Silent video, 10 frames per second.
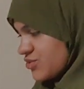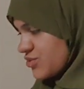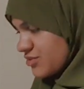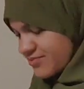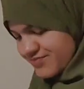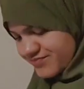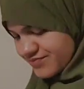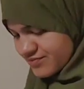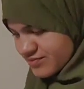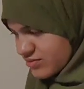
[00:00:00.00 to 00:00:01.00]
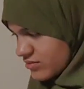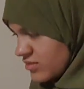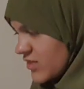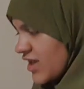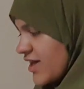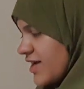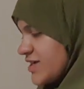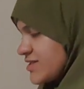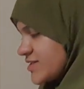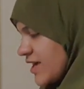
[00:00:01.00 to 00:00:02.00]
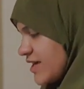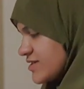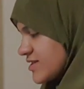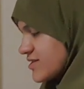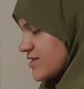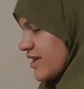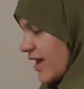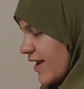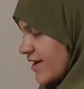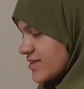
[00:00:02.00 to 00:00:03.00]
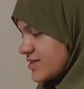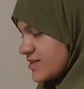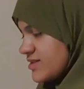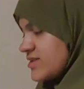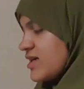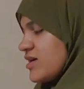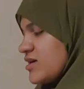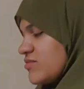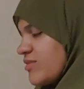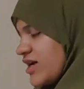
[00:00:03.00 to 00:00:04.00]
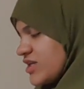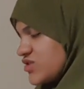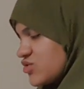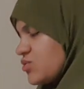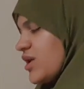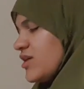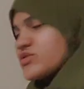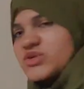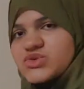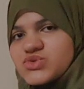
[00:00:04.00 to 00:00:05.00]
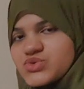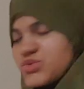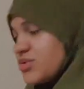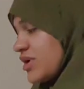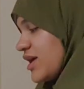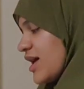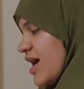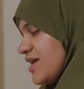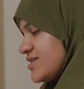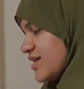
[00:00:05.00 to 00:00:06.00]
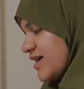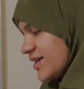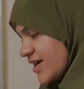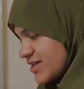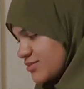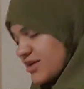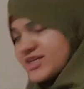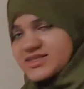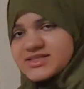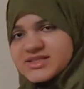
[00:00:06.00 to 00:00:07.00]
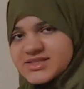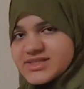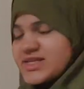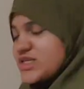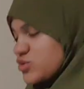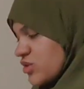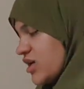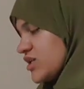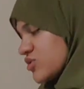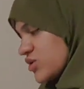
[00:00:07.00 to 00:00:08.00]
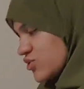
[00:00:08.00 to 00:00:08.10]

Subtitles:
2 it says 3x minus 2y is equal to 2 and 9x minus 6y is equal